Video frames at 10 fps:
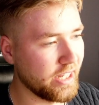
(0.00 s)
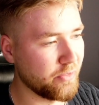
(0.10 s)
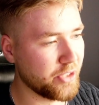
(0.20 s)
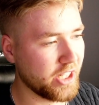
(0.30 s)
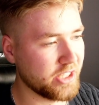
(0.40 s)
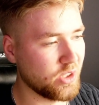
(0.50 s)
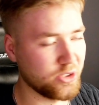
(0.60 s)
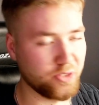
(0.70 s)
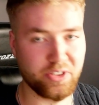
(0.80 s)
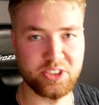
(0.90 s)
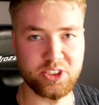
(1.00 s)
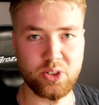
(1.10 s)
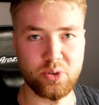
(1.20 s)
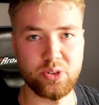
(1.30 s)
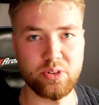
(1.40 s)
And if you guys also think
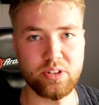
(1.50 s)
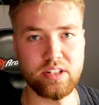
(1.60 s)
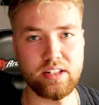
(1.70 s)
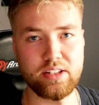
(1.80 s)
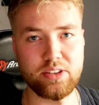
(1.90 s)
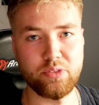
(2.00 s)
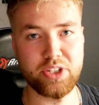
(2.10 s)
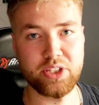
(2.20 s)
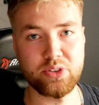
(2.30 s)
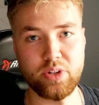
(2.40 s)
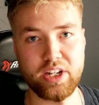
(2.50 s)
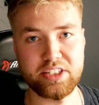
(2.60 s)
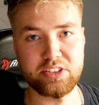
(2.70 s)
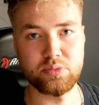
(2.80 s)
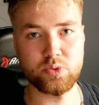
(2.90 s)
so, don't forget to
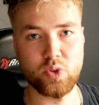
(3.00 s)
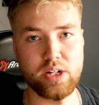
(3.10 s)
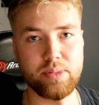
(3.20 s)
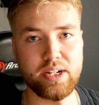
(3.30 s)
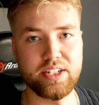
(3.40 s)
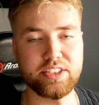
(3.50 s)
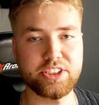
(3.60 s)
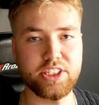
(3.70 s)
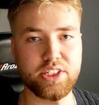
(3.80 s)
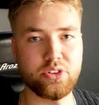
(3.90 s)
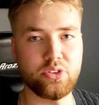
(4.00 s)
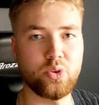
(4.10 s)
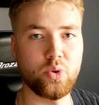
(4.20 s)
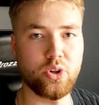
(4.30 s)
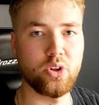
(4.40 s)
like, subscribe and share the
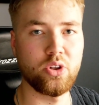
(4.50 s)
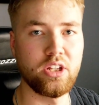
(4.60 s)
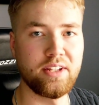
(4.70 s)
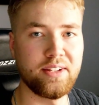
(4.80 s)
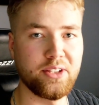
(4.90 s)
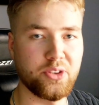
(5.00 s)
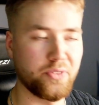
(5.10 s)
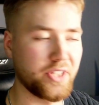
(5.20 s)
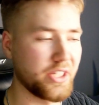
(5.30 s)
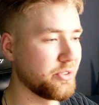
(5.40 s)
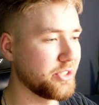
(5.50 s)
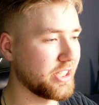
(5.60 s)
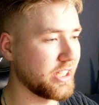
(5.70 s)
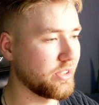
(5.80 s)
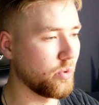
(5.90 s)
tutorial. Don't forget to
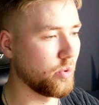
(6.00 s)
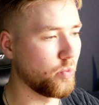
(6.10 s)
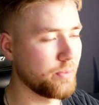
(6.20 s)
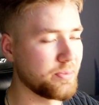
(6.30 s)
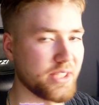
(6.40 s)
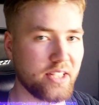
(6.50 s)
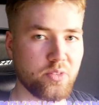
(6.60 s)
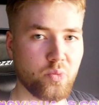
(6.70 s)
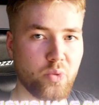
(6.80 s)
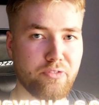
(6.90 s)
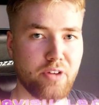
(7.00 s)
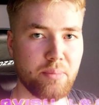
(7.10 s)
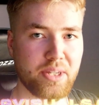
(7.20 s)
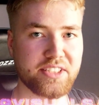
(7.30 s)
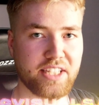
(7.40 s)
check out our website with
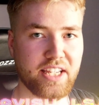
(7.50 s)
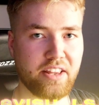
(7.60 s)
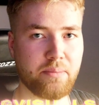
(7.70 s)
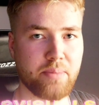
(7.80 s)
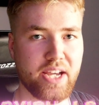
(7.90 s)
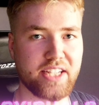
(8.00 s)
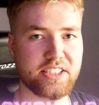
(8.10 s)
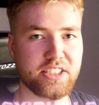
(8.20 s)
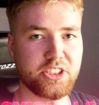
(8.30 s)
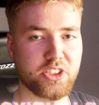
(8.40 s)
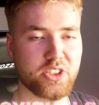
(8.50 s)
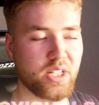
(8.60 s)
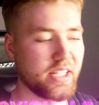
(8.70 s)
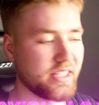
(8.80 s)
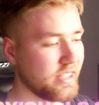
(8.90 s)
amazing editing packs,
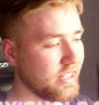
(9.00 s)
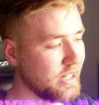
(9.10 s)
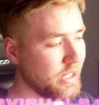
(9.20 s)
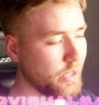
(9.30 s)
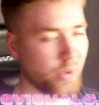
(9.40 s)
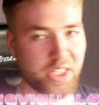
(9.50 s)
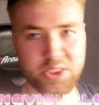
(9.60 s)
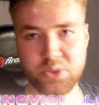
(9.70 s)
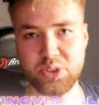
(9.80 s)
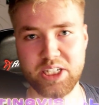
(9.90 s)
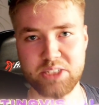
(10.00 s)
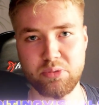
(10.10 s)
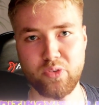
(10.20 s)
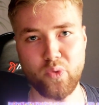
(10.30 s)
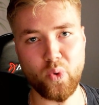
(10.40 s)
just like the one I showed you guys
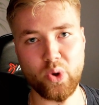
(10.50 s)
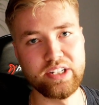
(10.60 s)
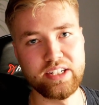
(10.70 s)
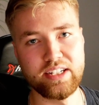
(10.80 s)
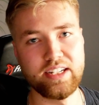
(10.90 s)
before.